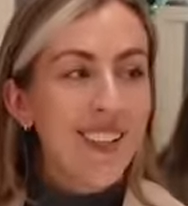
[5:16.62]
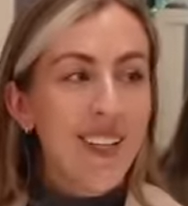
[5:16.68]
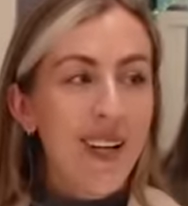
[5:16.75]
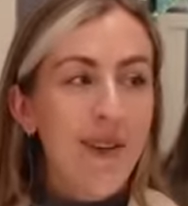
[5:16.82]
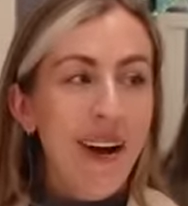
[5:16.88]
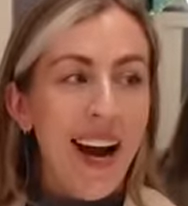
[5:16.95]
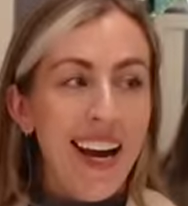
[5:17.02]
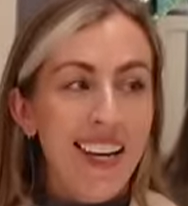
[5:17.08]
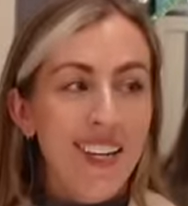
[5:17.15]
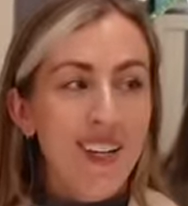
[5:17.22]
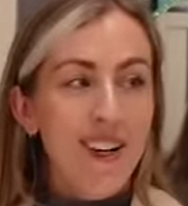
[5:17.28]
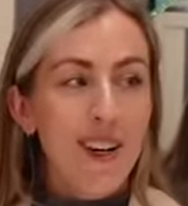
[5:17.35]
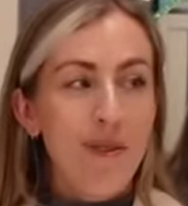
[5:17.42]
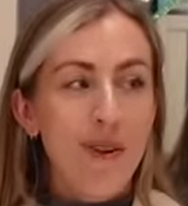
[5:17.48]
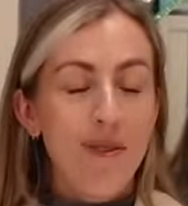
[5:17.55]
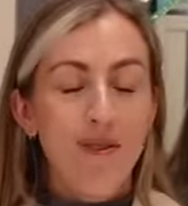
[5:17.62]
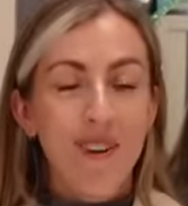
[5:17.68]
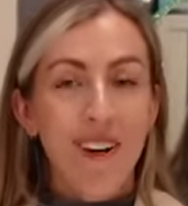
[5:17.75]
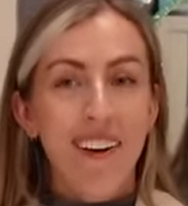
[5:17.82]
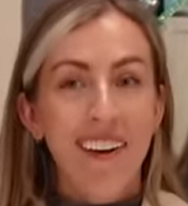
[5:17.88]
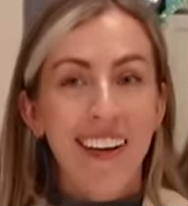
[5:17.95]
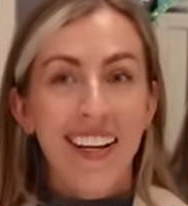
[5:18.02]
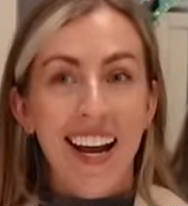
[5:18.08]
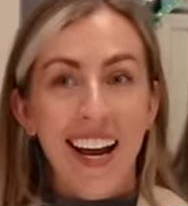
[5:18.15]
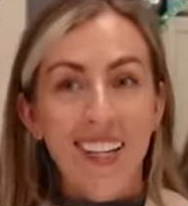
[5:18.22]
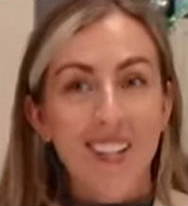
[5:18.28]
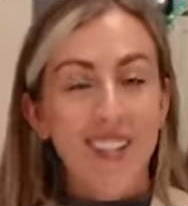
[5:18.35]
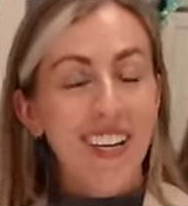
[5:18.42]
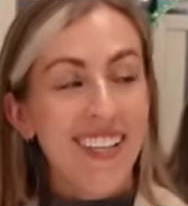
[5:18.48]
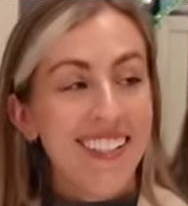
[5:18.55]
to a new vlog and
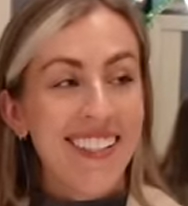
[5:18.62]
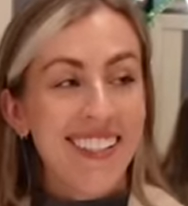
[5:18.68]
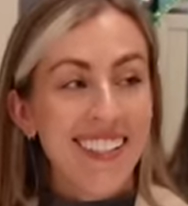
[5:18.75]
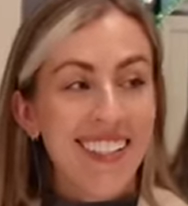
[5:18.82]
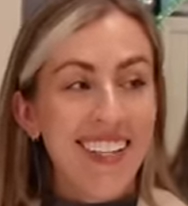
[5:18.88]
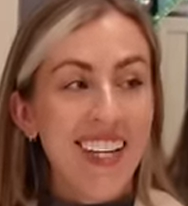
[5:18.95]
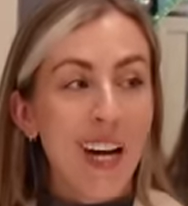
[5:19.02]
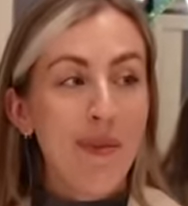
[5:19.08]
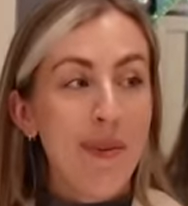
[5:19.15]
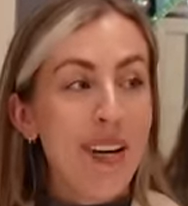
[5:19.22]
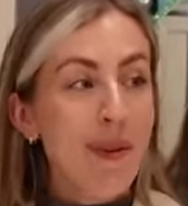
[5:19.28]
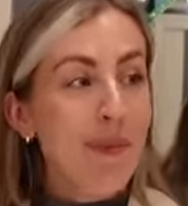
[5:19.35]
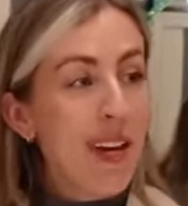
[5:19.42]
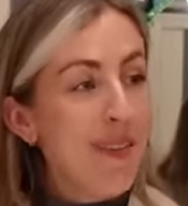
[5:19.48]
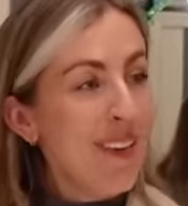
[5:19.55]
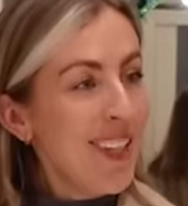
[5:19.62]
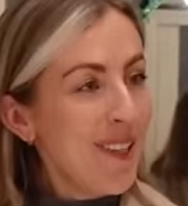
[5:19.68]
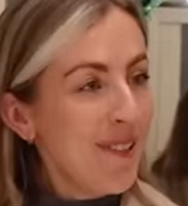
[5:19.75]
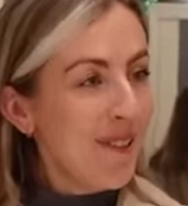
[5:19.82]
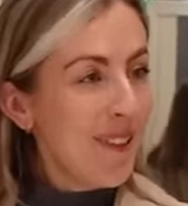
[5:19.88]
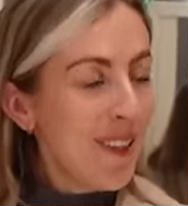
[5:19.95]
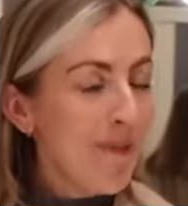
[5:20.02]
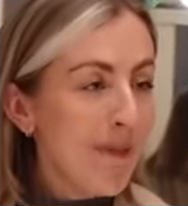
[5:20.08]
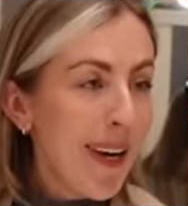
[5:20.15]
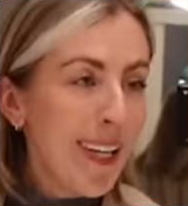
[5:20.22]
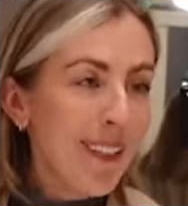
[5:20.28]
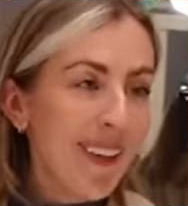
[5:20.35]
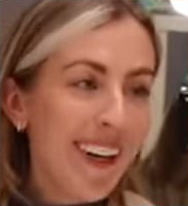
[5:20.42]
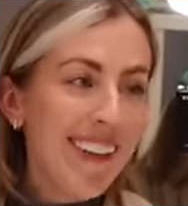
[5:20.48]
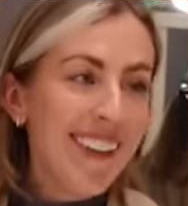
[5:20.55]
as you can see I'm in a bit of a different
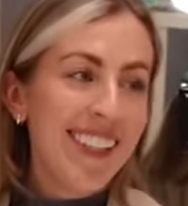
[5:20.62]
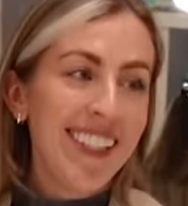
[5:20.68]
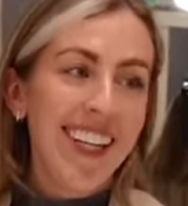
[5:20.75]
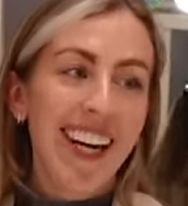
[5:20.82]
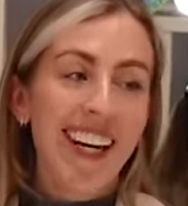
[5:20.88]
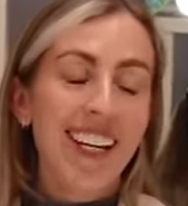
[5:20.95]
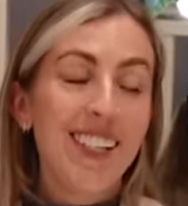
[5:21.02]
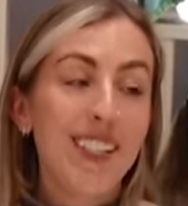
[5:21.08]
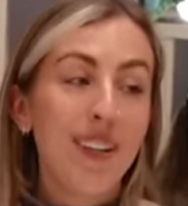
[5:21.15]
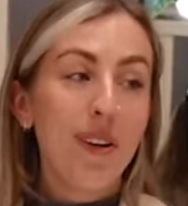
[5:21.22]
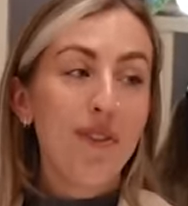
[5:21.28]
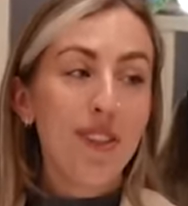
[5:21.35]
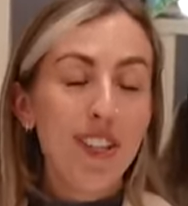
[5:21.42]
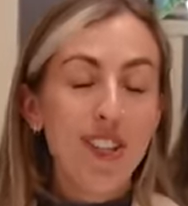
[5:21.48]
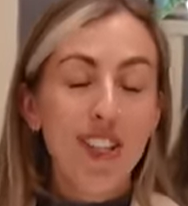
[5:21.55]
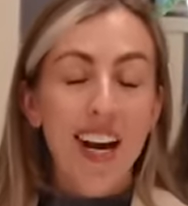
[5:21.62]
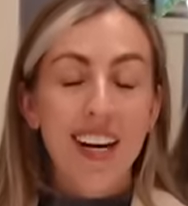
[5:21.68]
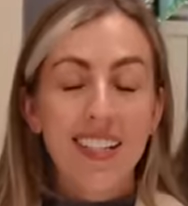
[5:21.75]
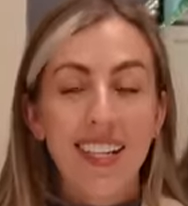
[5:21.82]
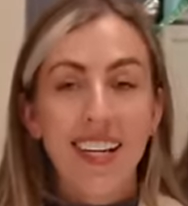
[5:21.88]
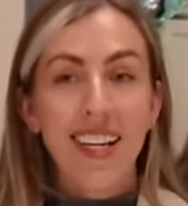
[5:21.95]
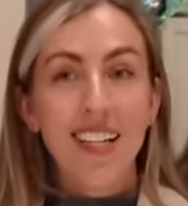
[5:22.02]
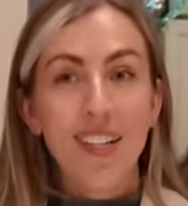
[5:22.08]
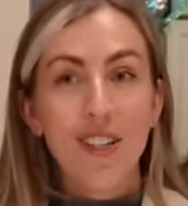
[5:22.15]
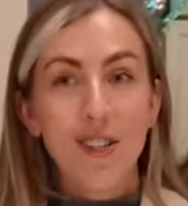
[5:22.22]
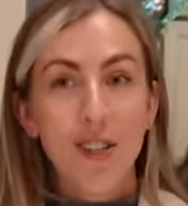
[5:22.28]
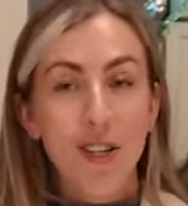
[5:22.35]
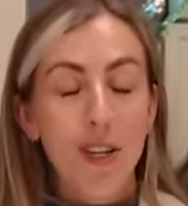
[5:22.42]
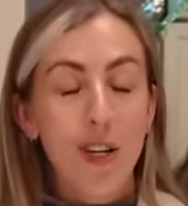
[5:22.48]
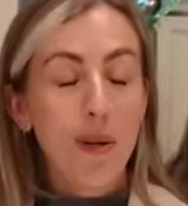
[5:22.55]
background today so I've just checked in
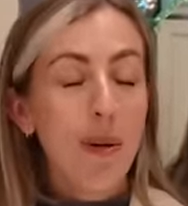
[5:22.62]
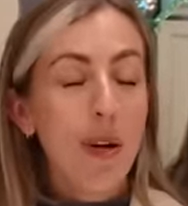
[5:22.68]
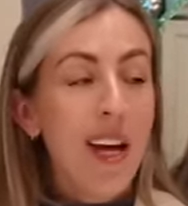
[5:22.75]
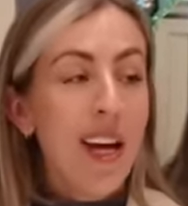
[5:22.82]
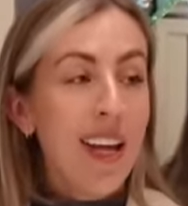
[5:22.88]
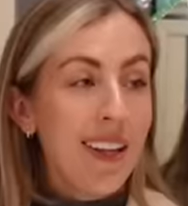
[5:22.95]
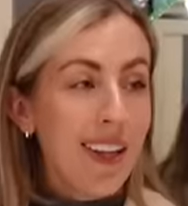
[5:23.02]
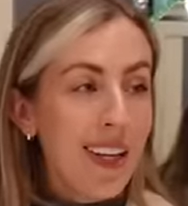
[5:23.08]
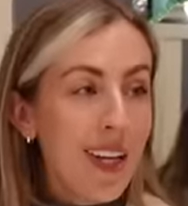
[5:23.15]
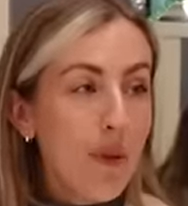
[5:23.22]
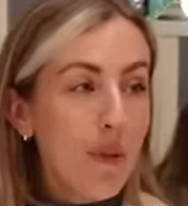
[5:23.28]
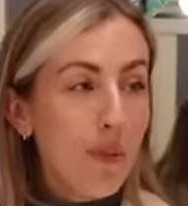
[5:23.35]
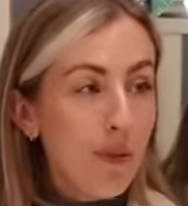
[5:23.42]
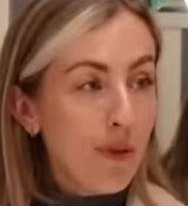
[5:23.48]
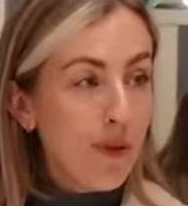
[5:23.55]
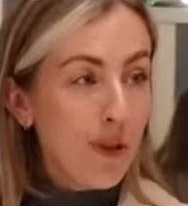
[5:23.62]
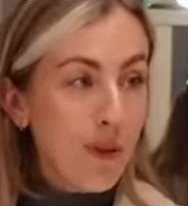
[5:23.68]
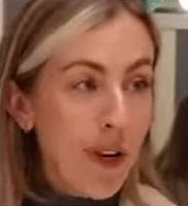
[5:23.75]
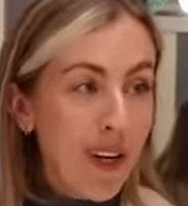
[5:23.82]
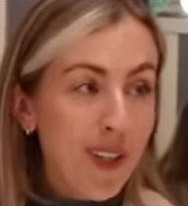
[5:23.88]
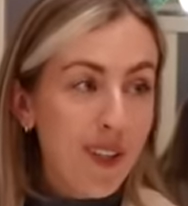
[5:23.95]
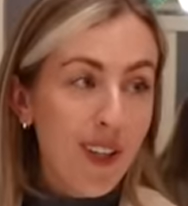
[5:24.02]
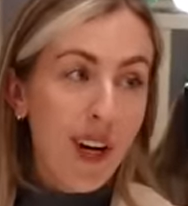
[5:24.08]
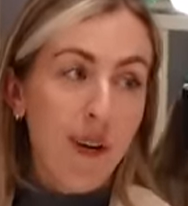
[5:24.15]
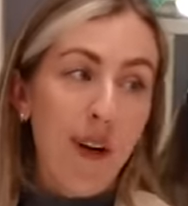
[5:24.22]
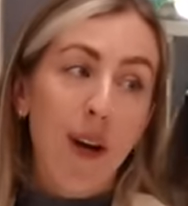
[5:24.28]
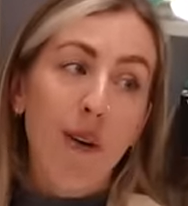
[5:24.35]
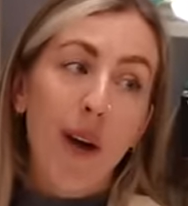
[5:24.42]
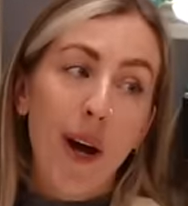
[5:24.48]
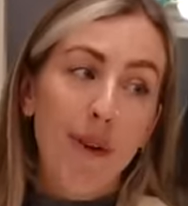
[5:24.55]
to the Broadwick
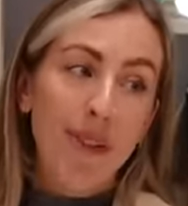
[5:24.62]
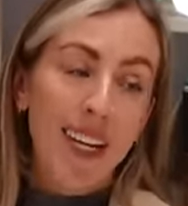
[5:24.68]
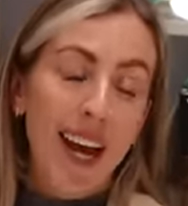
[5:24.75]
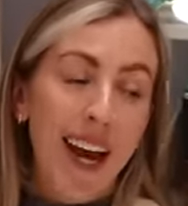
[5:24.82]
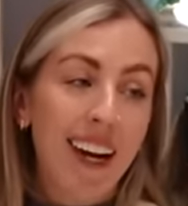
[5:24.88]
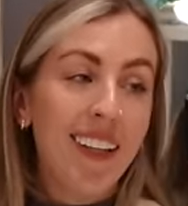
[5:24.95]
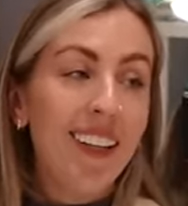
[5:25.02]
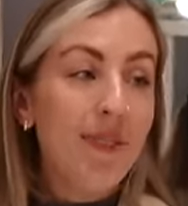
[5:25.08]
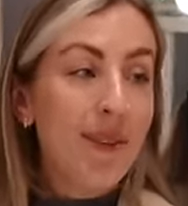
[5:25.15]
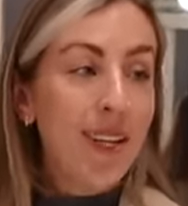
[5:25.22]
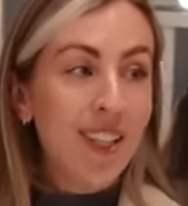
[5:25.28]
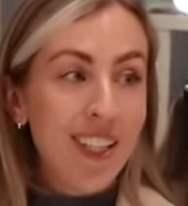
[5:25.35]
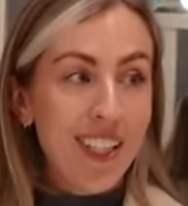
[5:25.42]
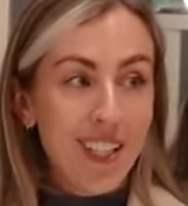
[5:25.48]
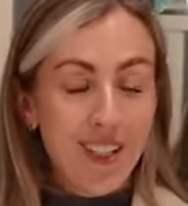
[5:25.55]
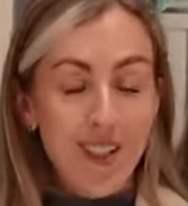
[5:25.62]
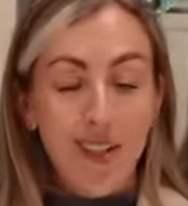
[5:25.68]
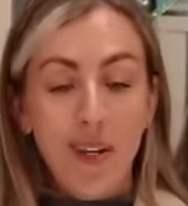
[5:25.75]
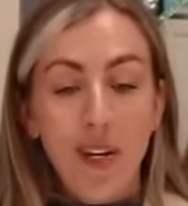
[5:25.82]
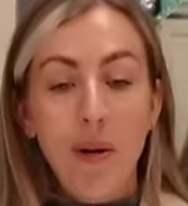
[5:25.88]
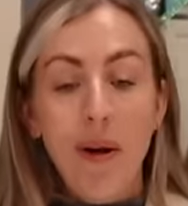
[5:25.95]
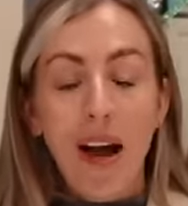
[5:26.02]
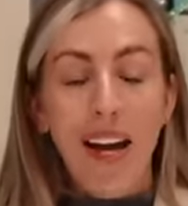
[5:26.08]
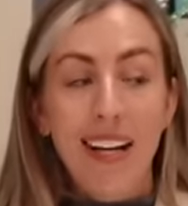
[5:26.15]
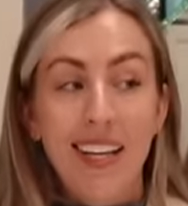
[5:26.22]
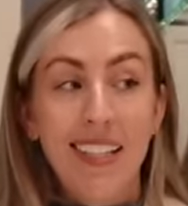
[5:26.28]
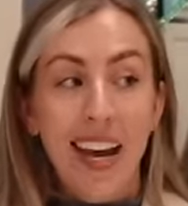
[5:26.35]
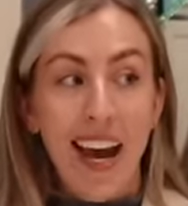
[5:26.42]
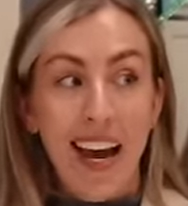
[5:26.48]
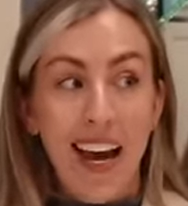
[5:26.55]
Soho Hotel which is new and
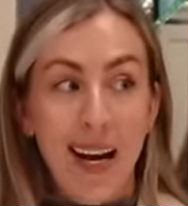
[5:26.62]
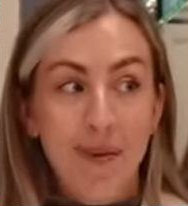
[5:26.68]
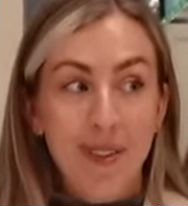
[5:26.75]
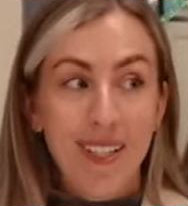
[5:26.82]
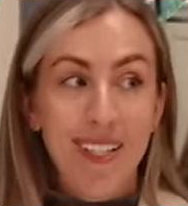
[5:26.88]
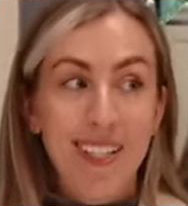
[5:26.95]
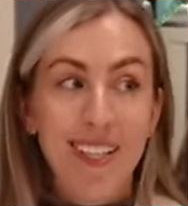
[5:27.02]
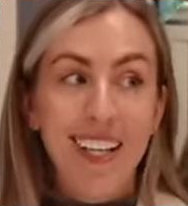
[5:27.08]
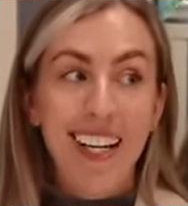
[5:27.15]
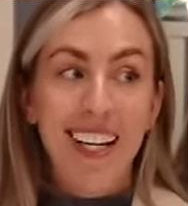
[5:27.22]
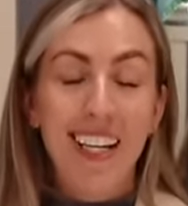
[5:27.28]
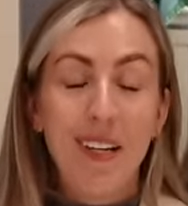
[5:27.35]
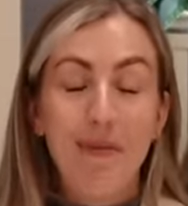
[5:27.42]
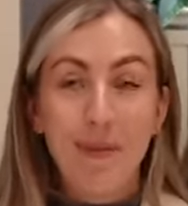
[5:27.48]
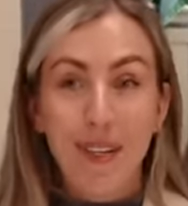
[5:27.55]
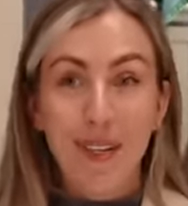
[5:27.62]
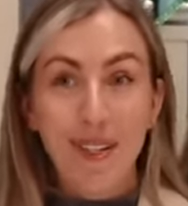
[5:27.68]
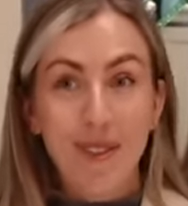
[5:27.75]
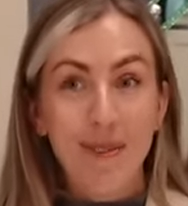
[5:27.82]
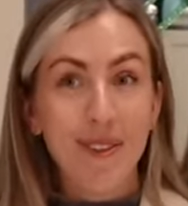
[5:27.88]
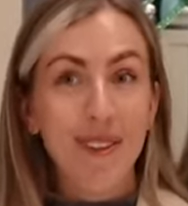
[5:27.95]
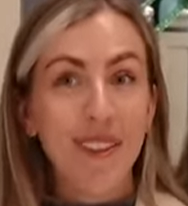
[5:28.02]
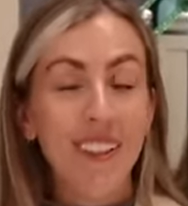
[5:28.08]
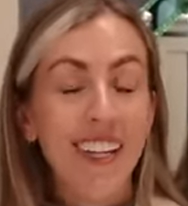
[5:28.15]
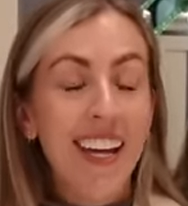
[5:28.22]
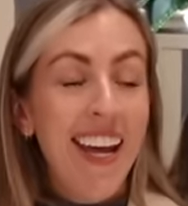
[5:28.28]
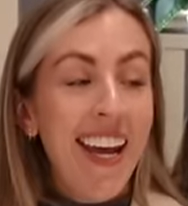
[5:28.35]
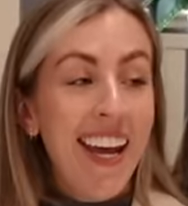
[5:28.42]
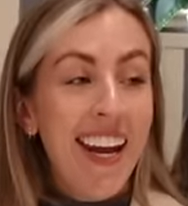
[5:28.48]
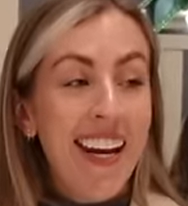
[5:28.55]
it's absolutely beautiful.
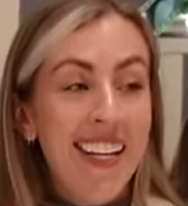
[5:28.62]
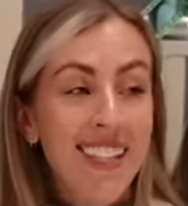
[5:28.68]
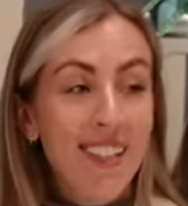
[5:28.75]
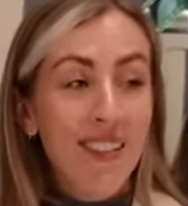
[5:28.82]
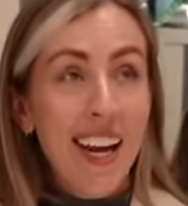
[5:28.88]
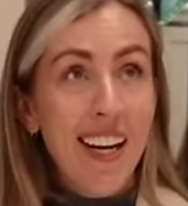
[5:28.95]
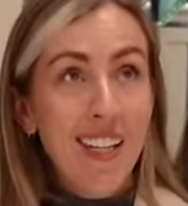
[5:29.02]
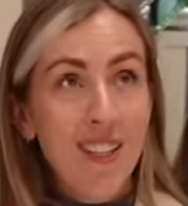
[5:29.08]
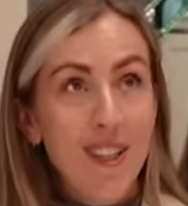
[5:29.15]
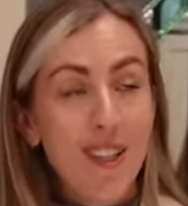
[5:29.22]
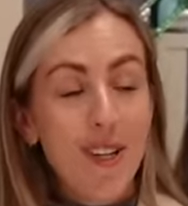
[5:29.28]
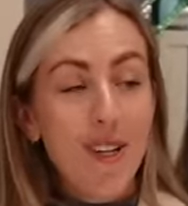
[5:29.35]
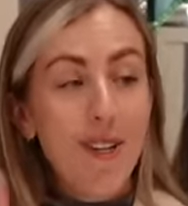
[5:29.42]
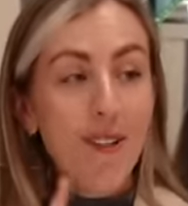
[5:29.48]
It's next to